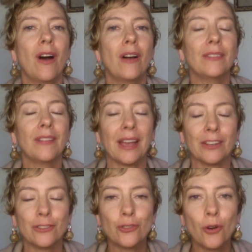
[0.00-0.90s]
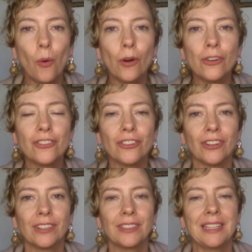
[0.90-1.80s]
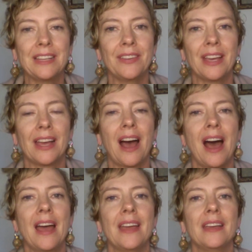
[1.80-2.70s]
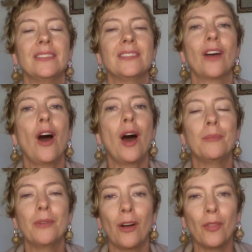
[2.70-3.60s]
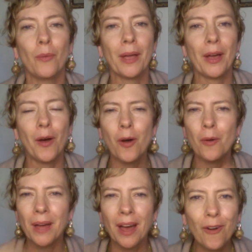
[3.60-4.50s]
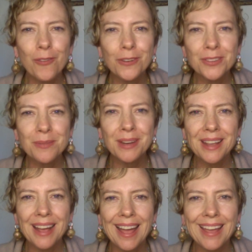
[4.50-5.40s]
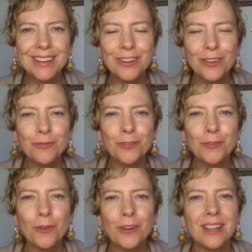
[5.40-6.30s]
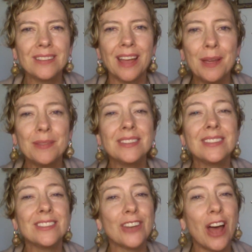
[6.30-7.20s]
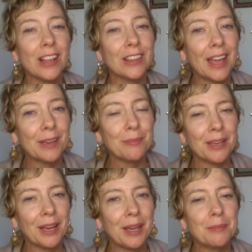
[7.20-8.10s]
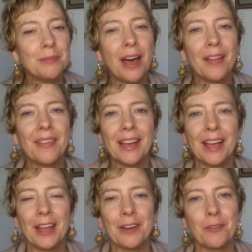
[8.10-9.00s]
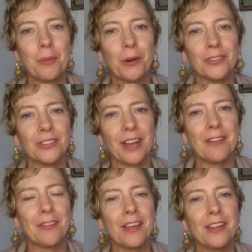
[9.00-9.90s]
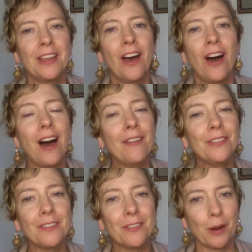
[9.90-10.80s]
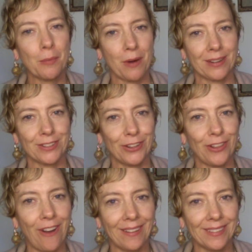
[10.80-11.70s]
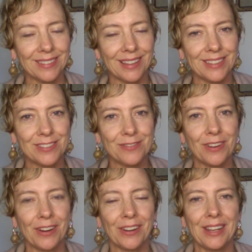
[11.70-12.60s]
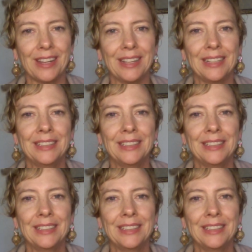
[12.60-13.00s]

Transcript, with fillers: like torture leaving. I sobbed all the way home over somebody I had known for 4 days. I this is not like me. I am not that kind of a person. I have a often a very practical heart that's very